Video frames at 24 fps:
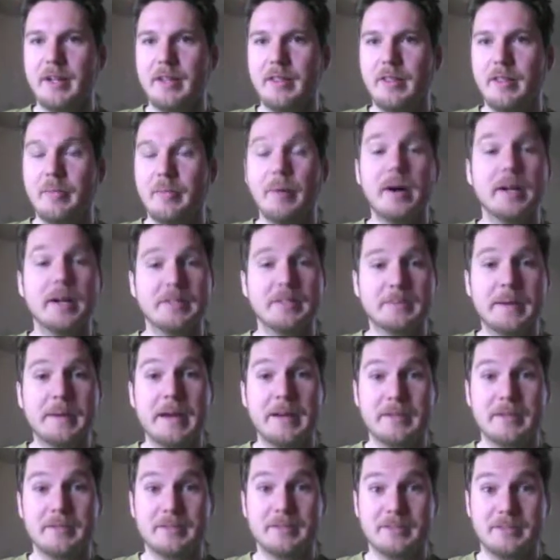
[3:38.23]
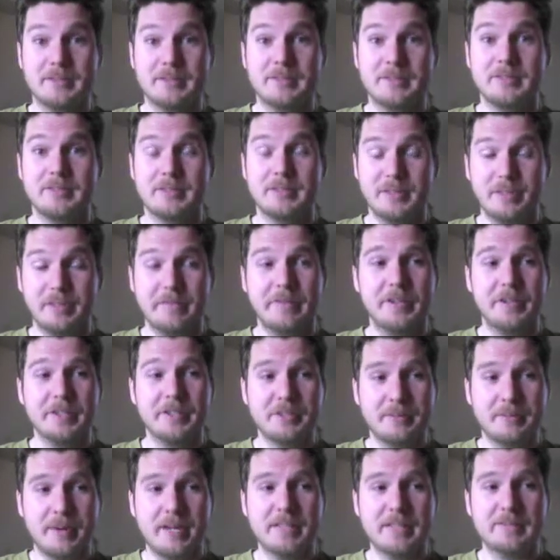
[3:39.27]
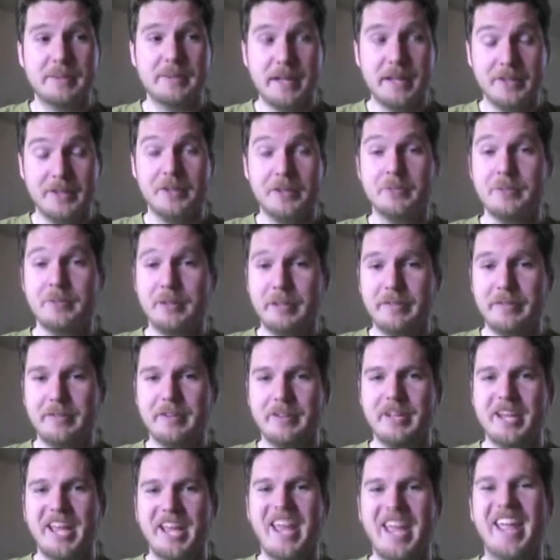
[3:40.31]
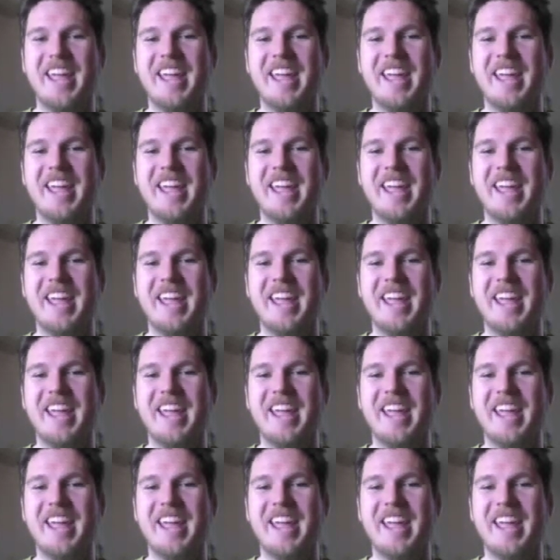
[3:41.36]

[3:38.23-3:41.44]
the boss battles, you finish a boss battle and you really feel like,